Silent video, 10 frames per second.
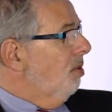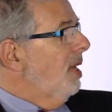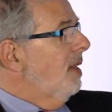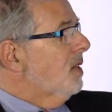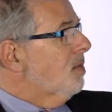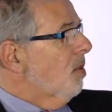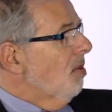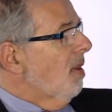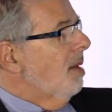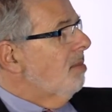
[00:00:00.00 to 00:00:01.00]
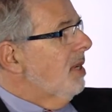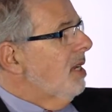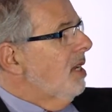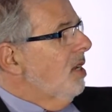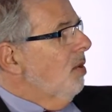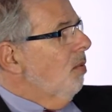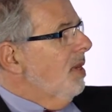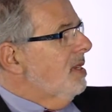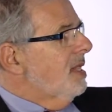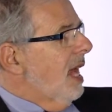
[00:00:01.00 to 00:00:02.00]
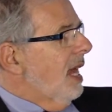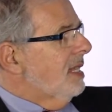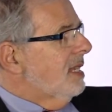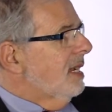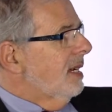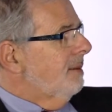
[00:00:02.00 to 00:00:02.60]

creating this program was that